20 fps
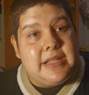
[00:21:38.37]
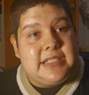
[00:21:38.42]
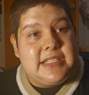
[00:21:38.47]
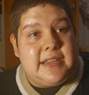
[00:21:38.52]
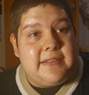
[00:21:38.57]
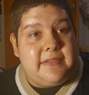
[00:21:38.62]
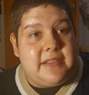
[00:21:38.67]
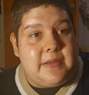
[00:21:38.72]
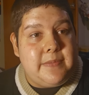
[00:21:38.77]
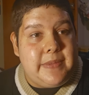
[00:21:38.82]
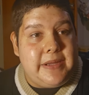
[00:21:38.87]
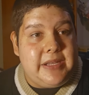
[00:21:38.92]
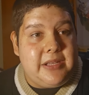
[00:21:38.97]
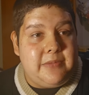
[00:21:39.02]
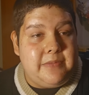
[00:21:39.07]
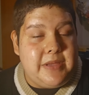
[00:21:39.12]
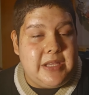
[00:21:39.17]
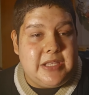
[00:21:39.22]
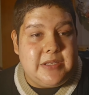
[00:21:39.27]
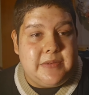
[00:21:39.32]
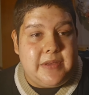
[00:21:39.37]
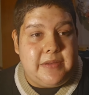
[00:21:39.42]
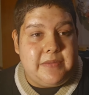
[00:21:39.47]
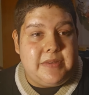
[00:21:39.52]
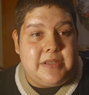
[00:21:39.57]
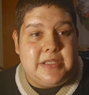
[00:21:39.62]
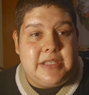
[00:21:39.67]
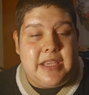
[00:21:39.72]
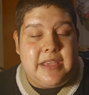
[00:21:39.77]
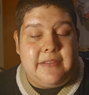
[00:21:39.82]
definitely by all means. But I'm
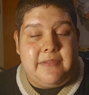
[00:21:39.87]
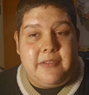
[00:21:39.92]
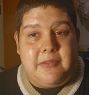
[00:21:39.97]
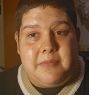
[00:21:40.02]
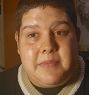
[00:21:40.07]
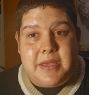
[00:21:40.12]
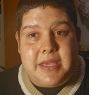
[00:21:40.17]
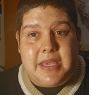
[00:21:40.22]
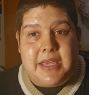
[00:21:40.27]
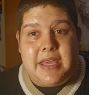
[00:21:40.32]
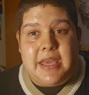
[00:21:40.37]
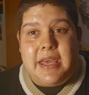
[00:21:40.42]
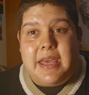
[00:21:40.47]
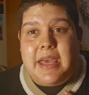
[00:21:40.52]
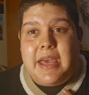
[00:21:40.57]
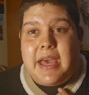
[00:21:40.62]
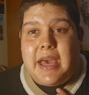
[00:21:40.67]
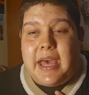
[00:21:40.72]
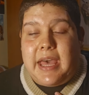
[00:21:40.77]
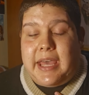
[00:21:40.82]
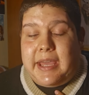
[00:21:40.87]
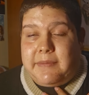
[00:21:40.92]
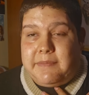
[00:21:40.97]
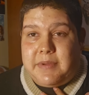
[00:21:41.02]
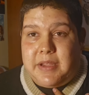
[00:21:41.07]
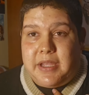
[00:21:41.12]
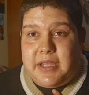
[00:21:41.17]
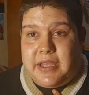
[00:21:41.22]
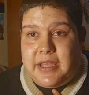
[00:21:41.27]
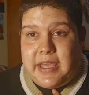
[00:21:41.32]
just saying, for me, I'm
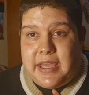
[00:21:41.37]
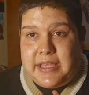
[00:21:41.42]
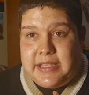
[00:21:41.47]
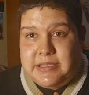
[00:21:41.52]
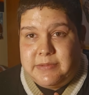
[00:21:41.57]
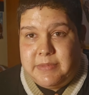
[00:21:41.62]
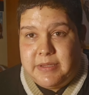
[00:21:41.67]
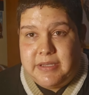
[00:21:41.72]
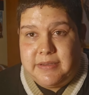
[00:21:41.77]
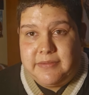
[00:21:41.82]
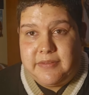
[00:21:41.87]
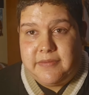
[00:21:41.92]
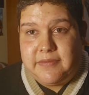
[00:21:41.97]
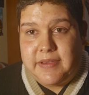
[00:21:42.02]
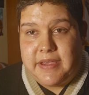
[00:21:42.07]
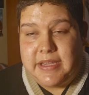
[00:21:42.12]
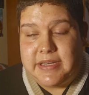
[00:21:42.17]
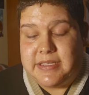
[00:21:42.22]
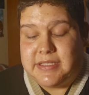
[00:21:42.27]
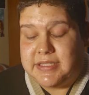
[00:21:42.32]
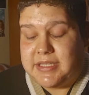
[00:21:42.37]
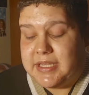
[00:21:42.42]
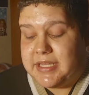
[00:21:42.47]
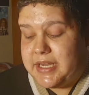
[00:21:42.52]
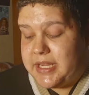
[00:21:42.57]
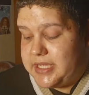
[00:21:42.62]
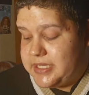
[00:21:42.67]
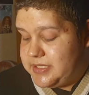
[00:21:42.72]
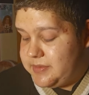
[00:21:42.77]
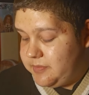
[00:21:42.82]
not as big of a fan as the
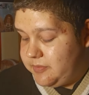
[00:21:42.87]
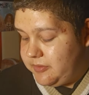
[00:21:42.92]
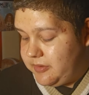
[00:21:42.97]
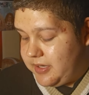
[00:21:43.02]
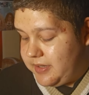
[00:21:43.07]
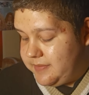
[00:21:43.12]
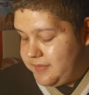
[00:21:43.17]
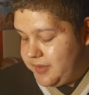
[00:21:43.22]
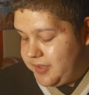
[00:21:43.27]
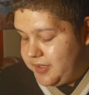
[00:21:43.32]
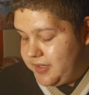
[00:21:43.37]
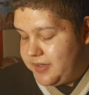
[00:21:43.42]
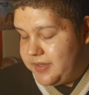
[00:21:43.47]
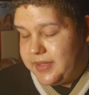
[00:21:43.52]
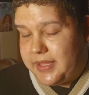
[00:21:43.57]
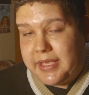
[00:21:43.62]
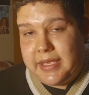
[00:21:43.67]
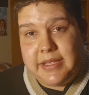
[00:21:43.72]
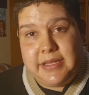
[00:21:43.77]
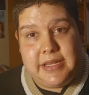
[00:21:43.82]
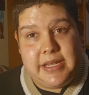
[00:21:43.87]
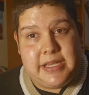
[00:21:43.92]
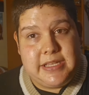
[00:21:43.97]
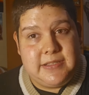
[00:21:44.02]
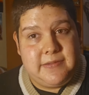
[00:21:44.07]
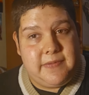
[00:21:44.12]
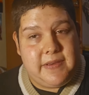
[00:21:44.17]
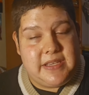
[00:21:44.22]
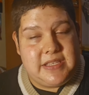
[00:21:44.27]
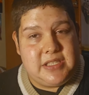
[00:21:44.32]
NYX primer, the
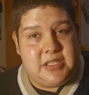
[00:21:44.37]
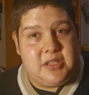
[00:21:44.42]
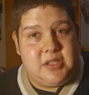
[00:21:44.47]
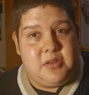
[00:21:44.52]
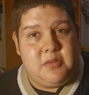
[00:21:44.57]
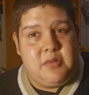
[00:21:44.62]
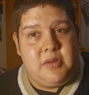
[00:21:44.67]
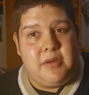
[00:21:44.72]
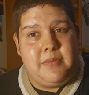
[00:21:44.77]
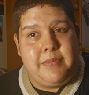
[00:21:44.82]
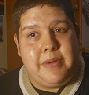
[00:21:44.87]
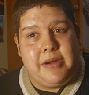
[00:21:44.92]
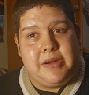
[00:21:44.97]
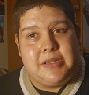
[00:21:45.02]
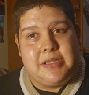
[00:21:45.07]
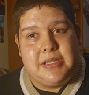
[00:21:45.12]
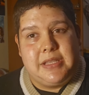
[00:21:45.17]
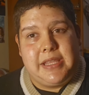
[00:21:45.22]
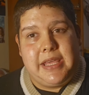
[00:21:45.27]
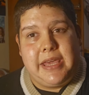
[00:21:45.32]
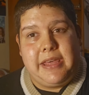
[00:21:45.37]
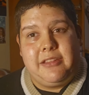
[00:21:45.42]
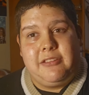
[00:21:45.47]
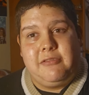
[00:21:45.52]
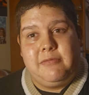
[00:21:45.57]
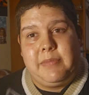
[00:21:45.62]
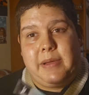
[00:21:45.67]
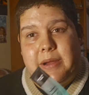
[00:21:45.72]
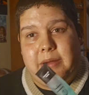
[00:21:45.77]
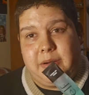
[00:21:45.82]
NYX base glue, compared to the
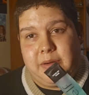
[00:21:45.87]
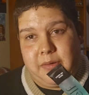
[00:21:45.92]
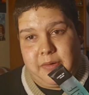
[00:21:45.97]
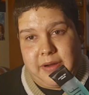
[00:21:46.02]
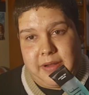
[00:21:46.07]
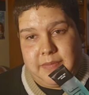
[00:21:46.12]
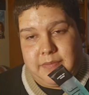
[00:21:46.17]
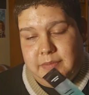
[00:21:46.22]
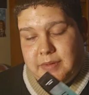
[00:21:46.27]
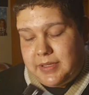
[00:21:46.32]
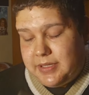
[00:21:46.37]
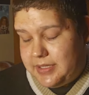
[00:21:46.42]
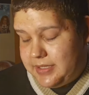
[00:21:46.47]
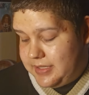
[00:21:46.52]
e.l.f. Power Grip.